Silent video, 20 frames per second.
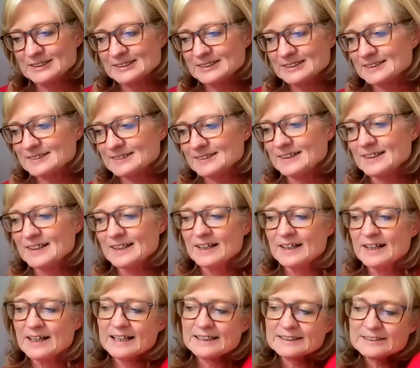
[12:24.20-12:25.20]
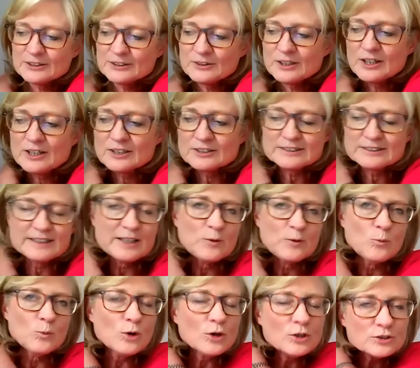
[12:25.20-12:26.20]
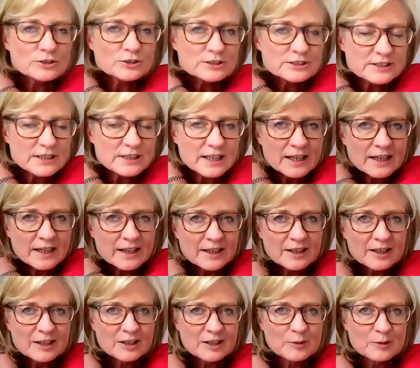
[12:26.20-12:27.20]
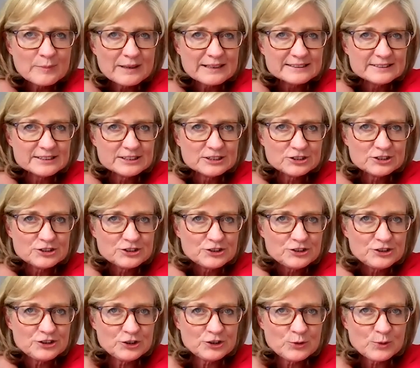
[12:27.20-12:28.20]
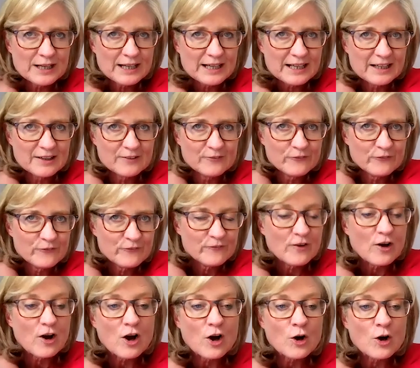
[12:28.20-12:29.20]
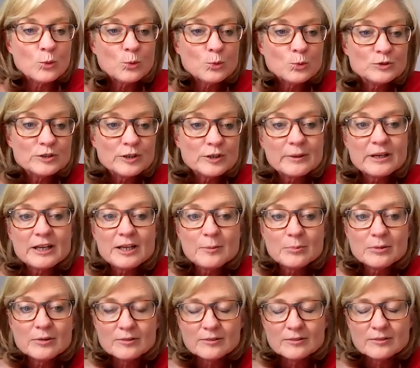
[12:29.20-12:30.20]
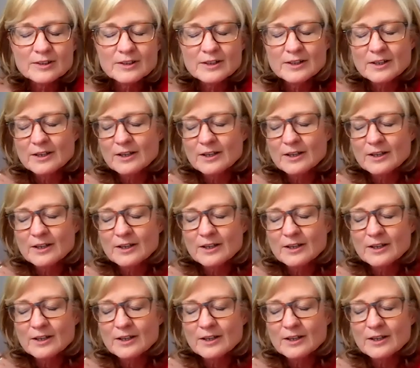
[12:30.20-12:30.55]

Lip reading: fantastic. And so lastly, what message do you have for older people